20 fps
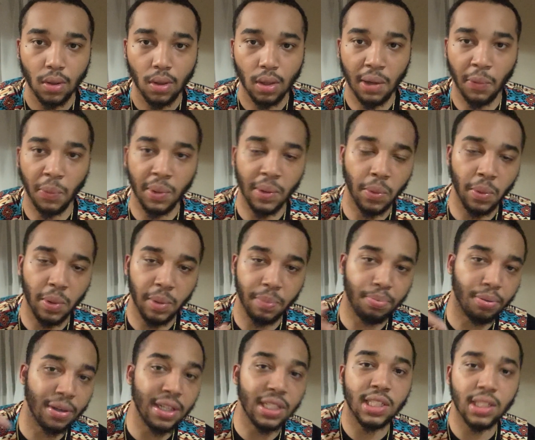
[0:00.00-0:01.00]
And we
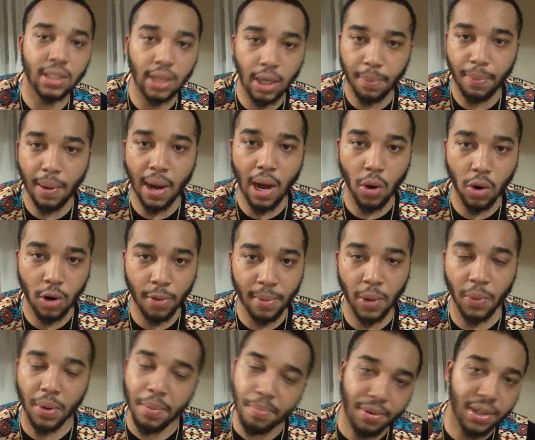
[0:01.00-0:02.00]
preaching our power,
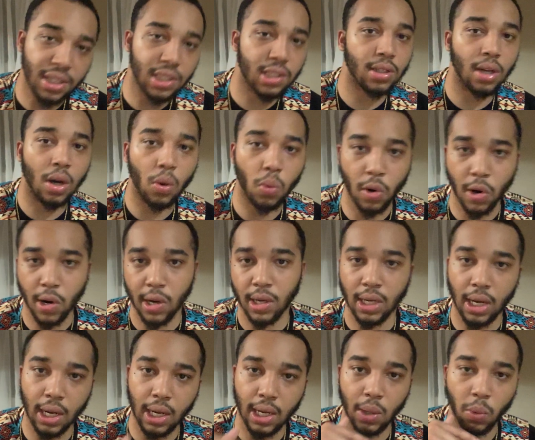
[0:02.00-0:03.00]
man. We preaching our word
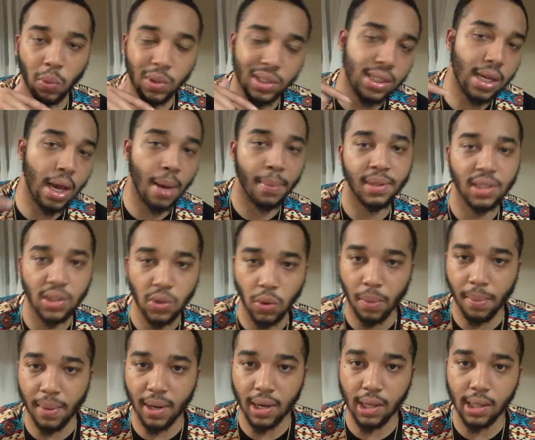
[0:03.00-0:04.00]
and what's coming to
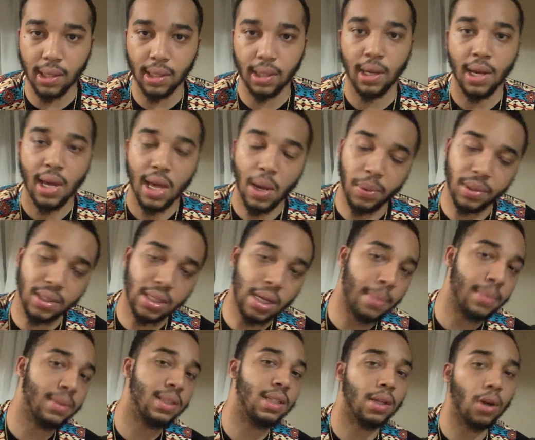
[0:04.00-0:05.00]
America and what's
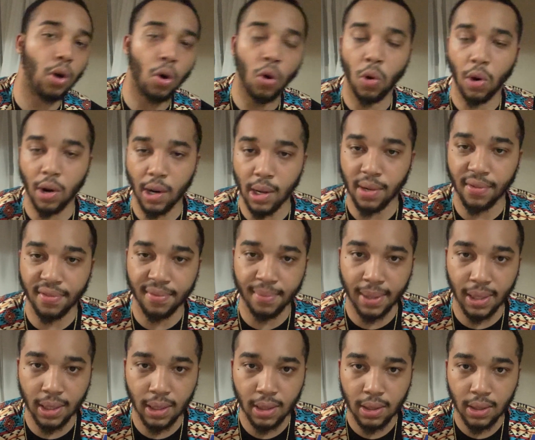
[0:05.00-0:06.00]
coming to the whole earth,
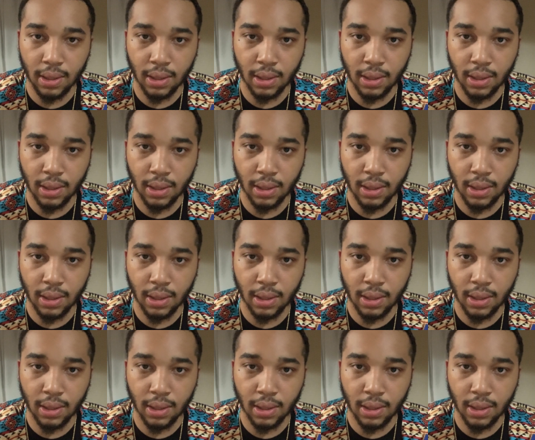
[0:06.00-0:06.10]
man.